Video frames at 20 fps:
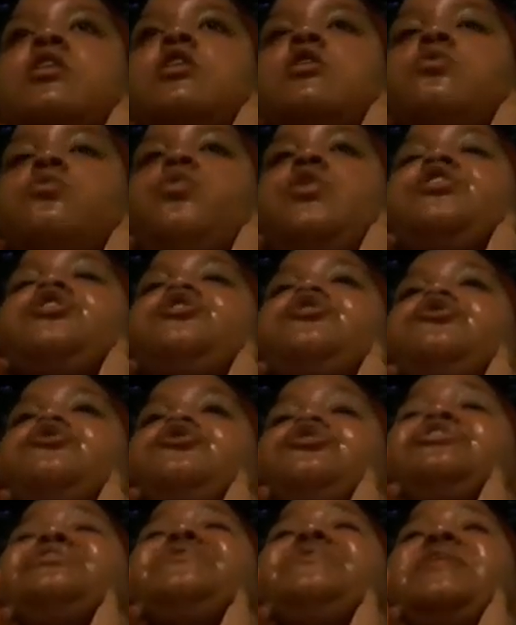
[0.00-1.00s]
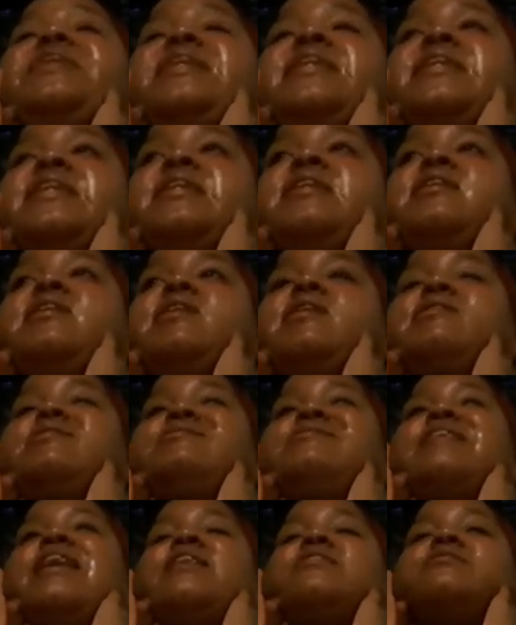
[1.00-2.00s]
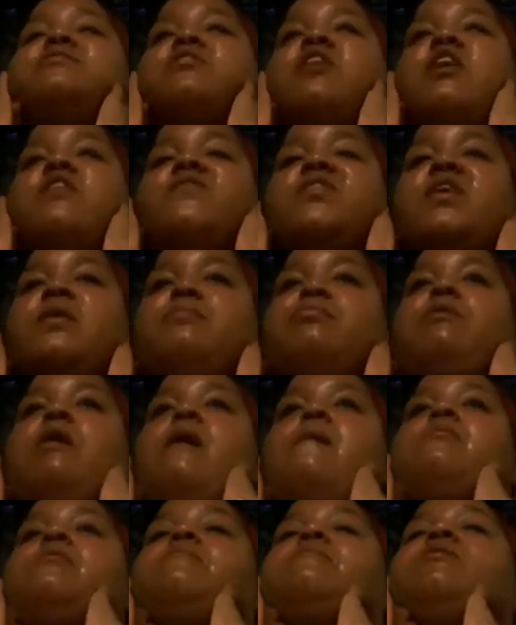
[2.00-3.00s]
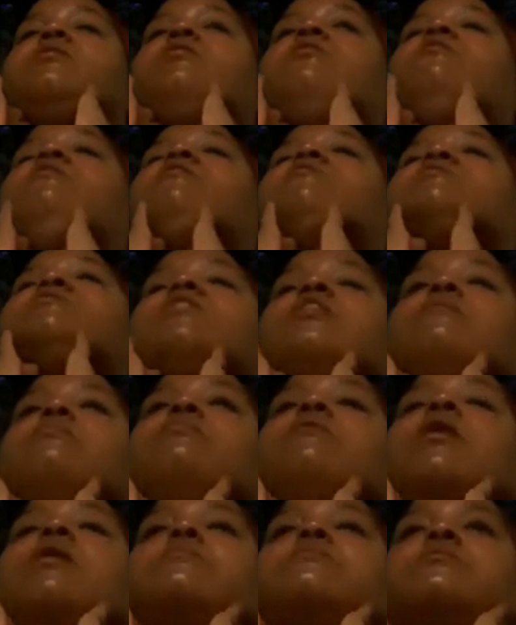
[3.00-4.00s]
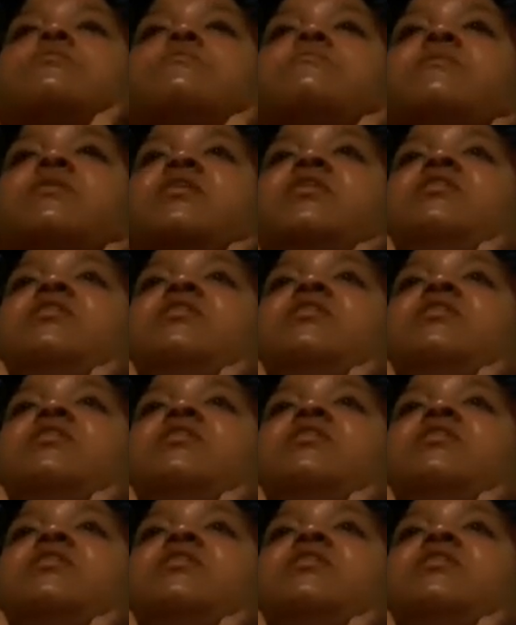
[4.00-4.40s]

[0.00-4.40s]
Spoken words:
what you're doing is not solving a problem, but causing a problem.